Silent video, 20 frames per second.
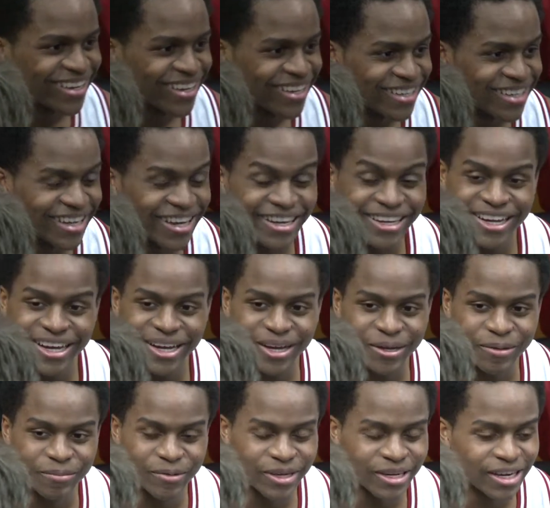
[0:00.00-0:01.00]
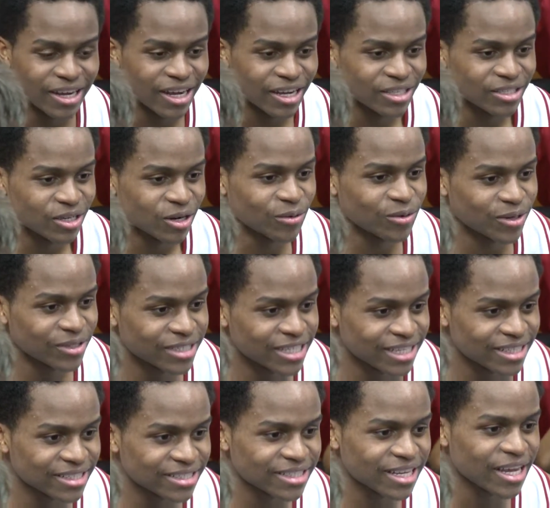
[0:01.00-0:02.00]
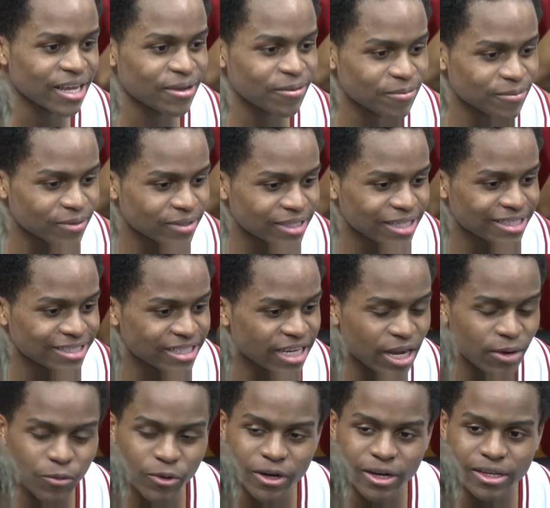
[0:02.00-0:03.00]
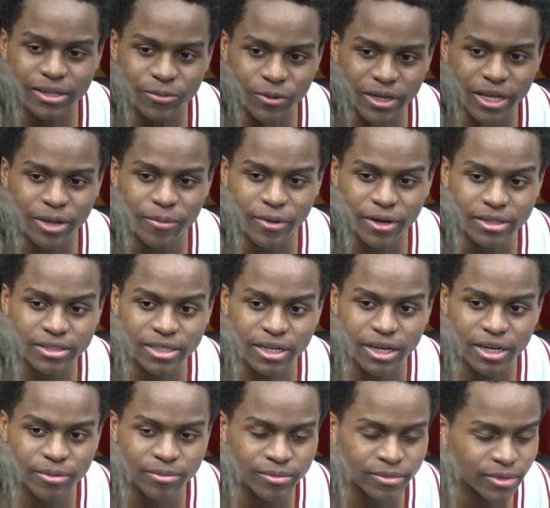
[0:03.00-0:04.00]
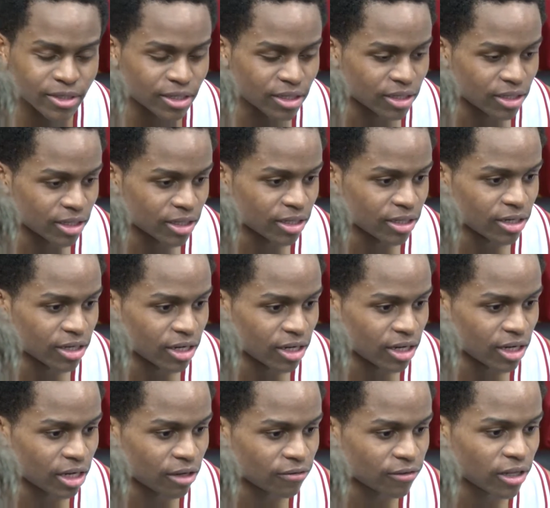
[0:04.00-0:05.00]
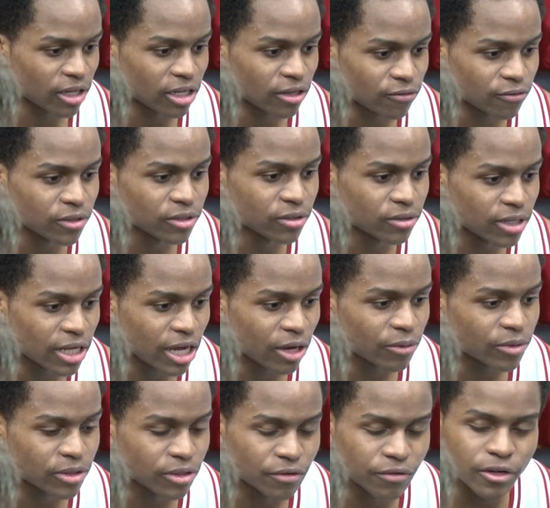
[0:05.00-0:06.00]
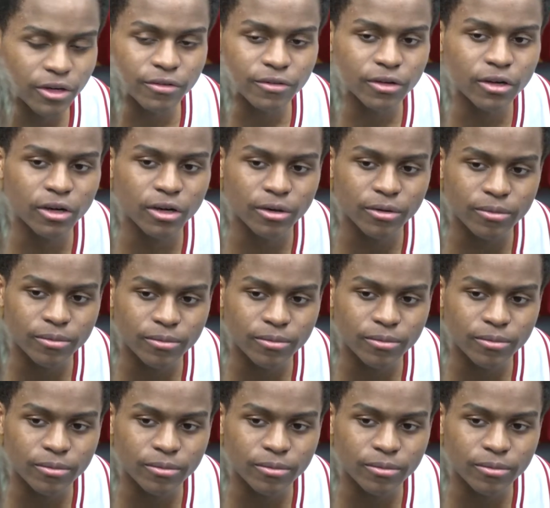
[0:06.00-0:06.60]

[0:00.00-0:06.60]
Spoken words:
Yeah. But, you know, we're going to take this game, each game, one game at a time. And I feel like if we do that, we can go very far.